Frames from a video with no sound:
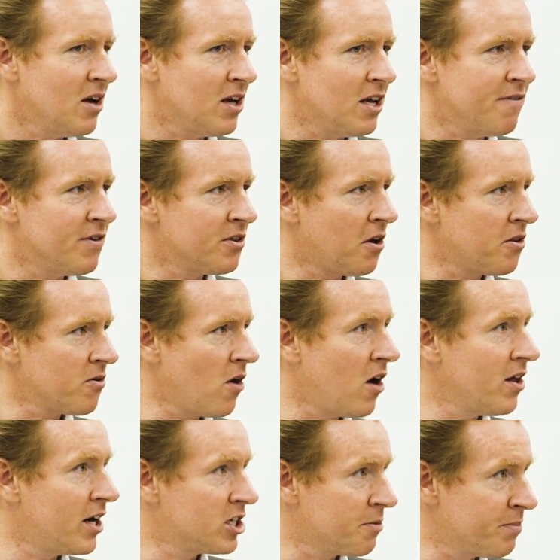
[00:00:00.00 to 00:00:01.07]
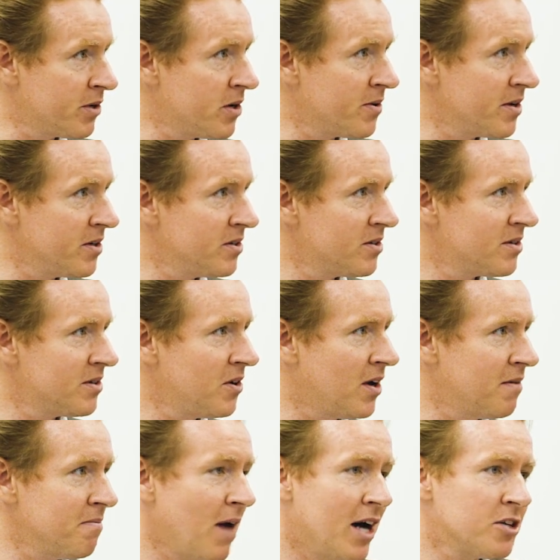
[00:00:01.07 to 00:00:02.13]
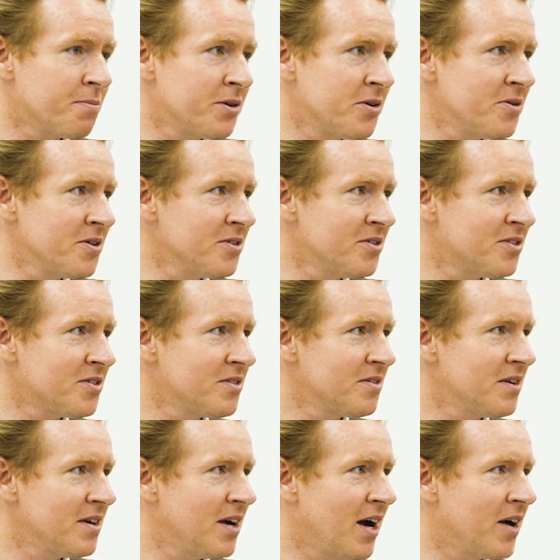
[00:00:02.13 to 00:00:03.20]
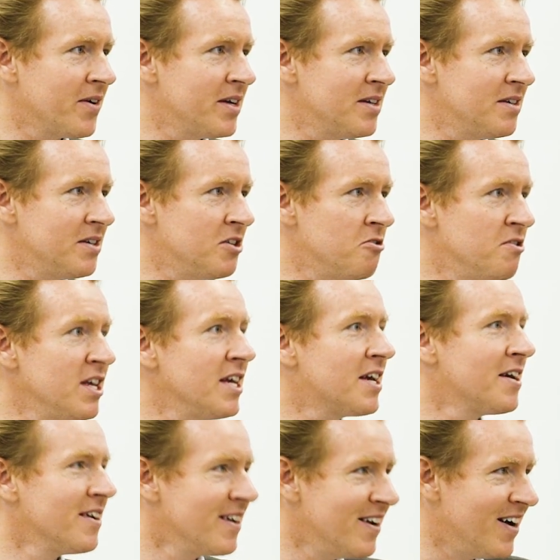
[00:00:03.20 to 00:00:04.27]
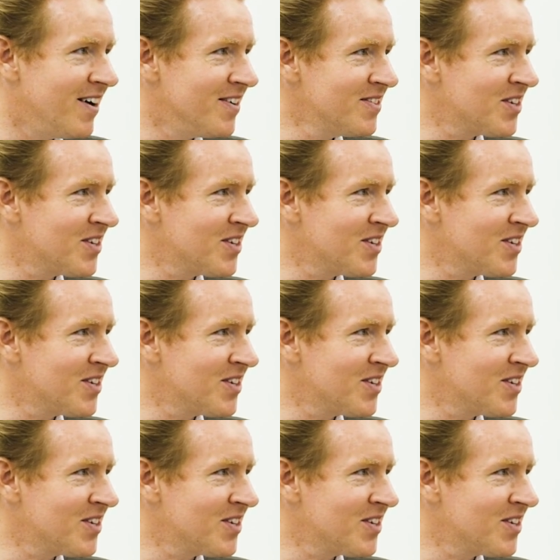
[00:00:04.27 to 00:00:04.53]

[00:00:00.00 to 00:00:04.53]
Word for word: even though they're all entrepreneurs, yep. you know, entrepreneurs are unique, you know?